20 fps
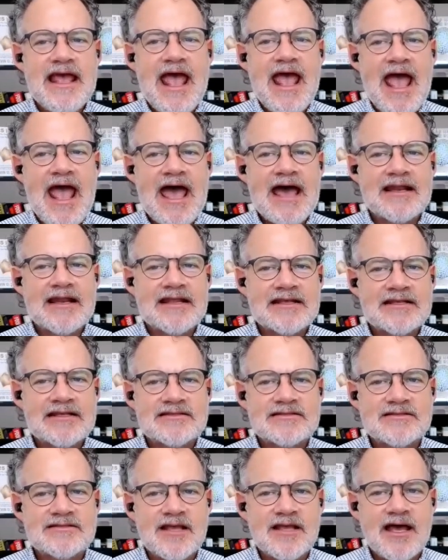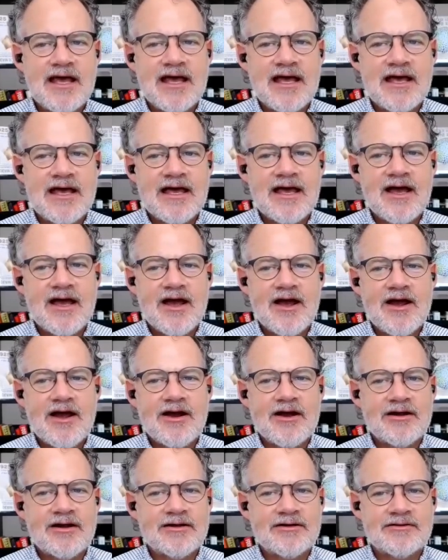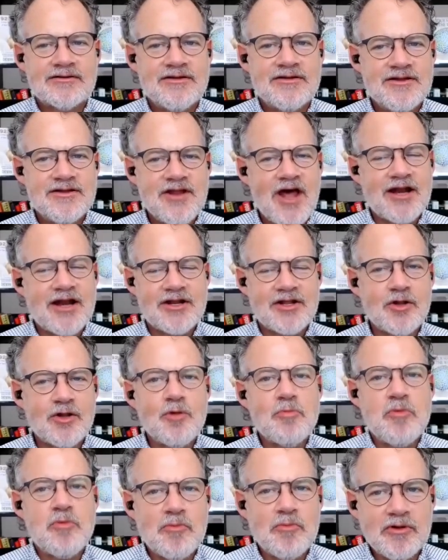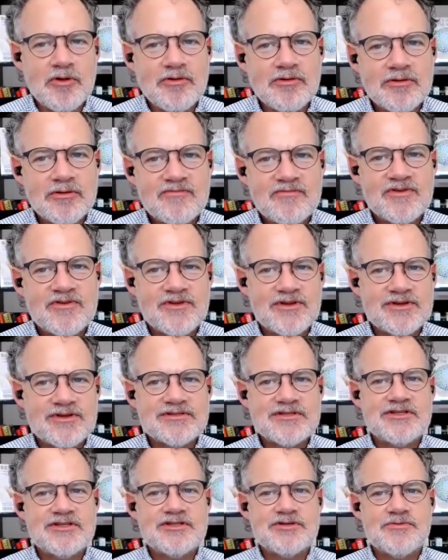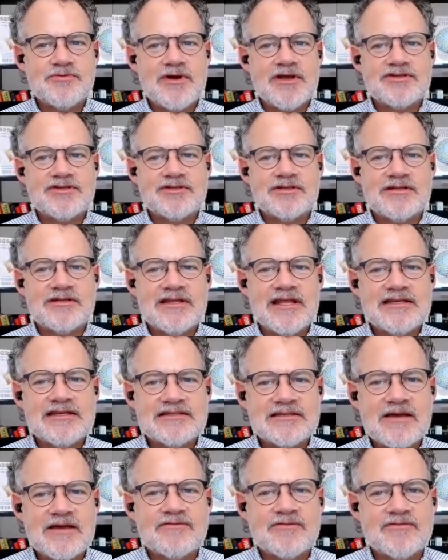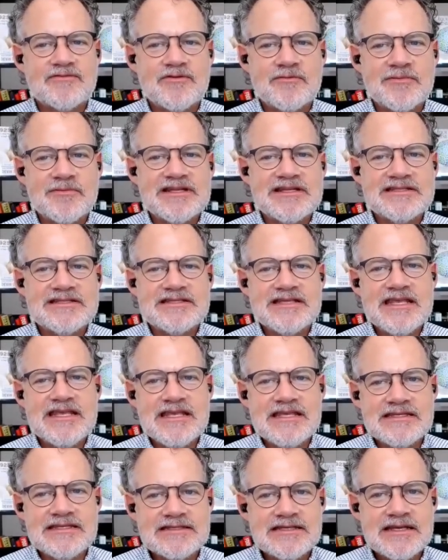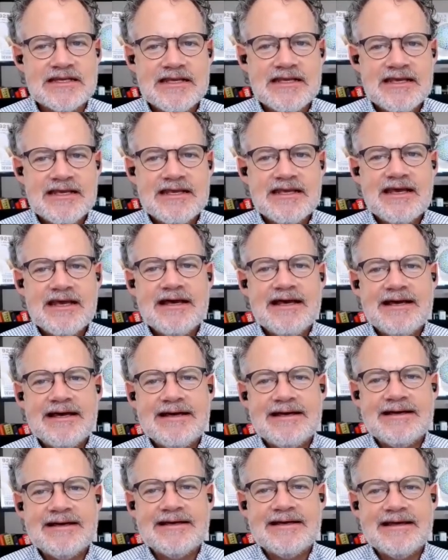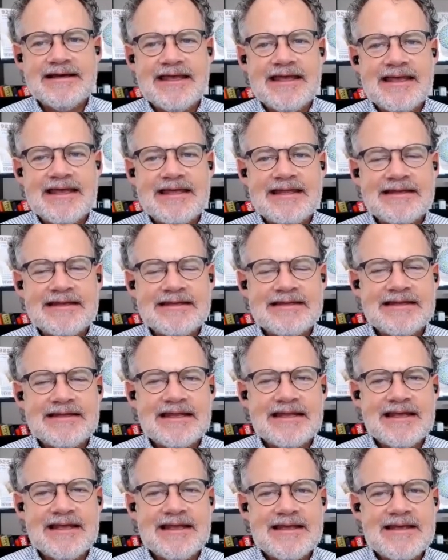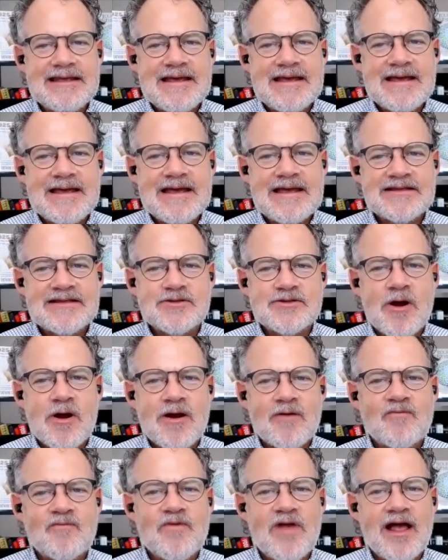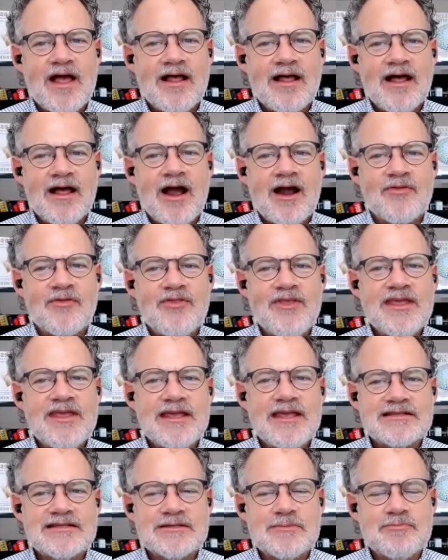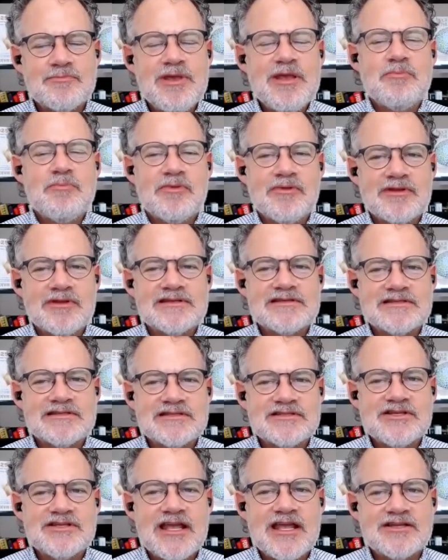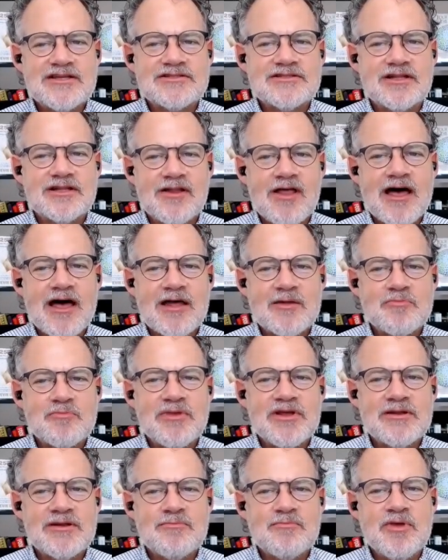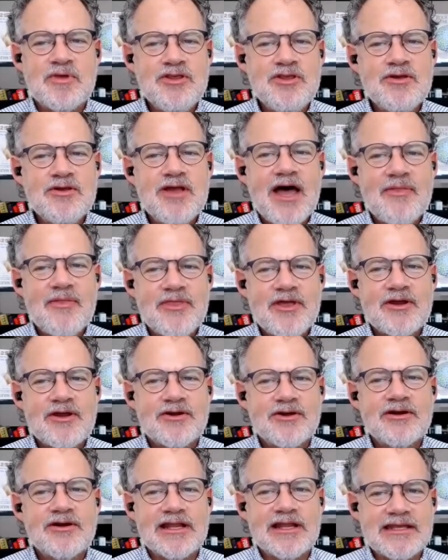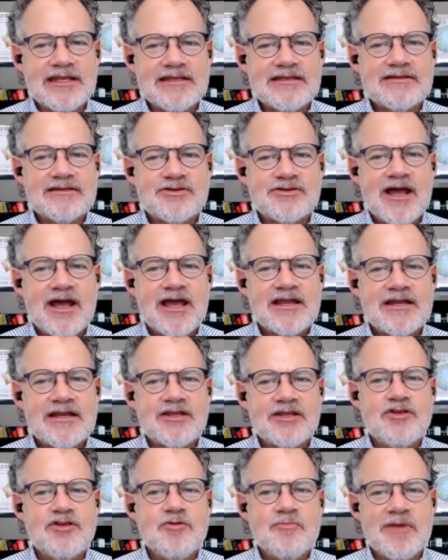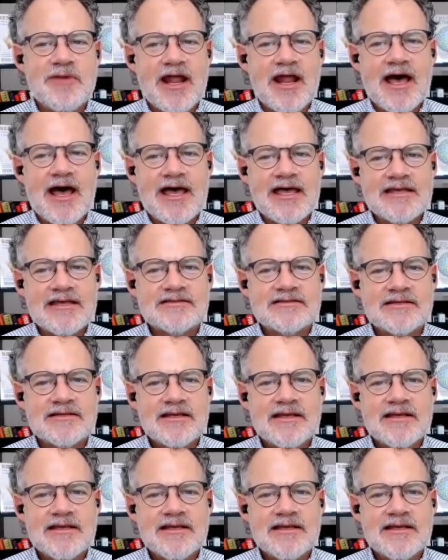addicts are not culpable for their situation. They suffer from a disease. So our thinking as a people has changed a lot. But you got there early, trying to humanize